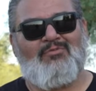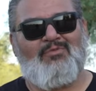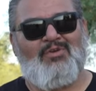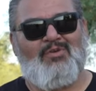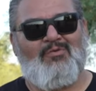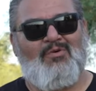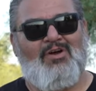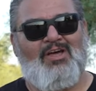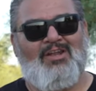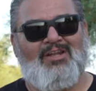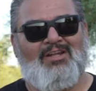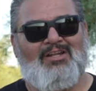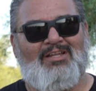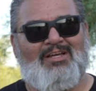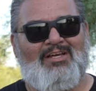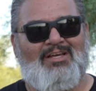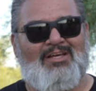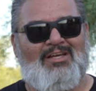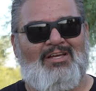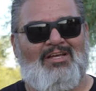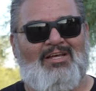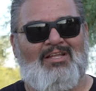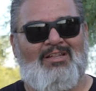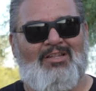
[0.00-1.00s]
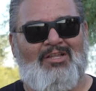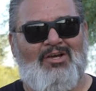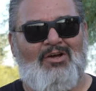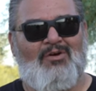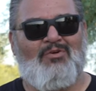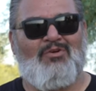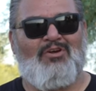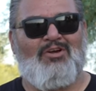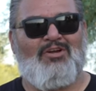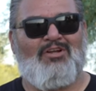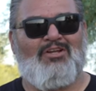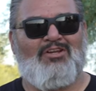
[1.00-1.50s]
We wanted a, a,
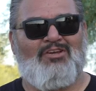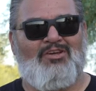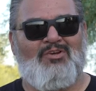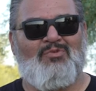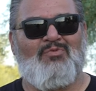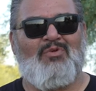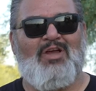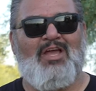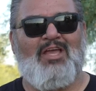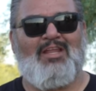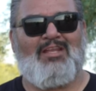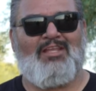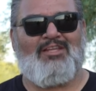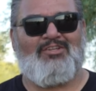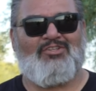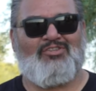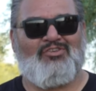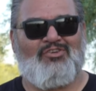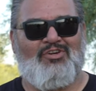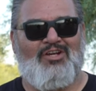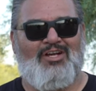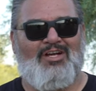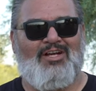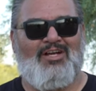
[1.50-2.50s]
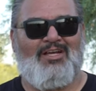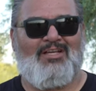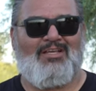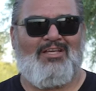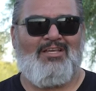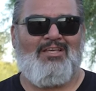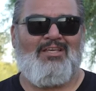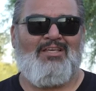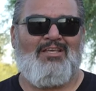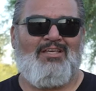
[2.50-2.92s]
lower, good riding truck.